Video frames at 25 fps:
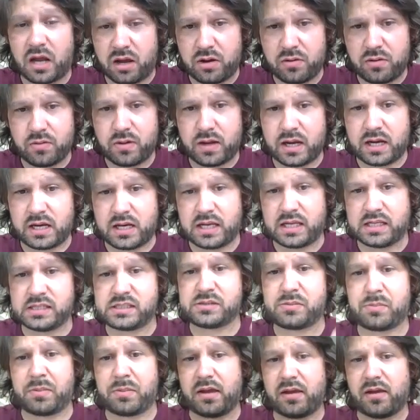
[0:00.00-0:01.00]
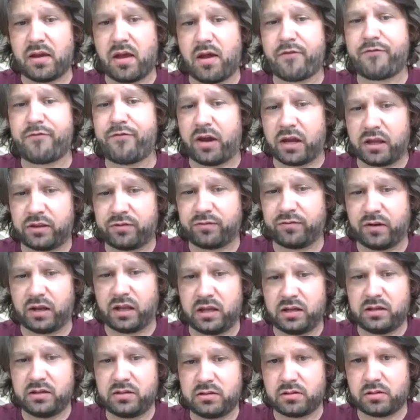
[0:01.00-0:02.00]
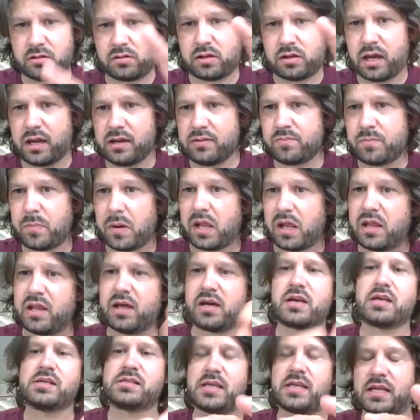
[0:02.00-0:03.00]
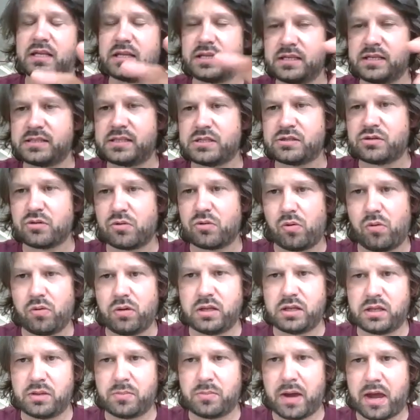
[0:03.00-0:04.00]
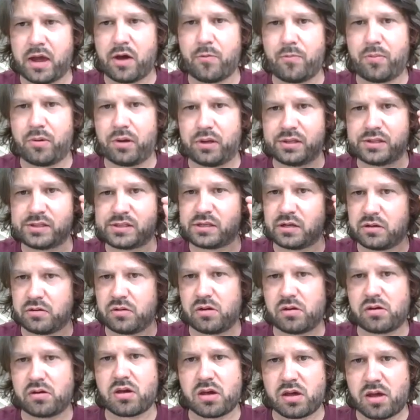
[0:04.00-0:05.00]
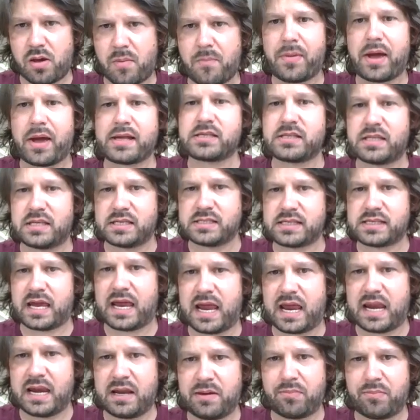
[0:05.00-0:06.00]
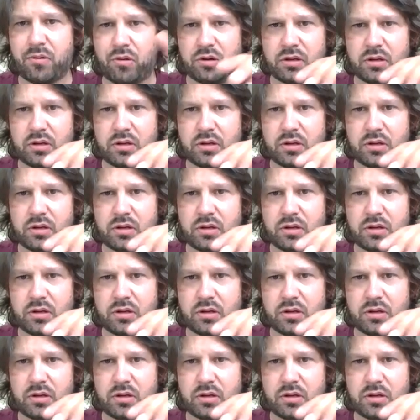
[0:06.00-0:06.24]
know, it needs to be faithfully. Okay, but like I said, this is all in the PowerPoint, so you can come back to this at any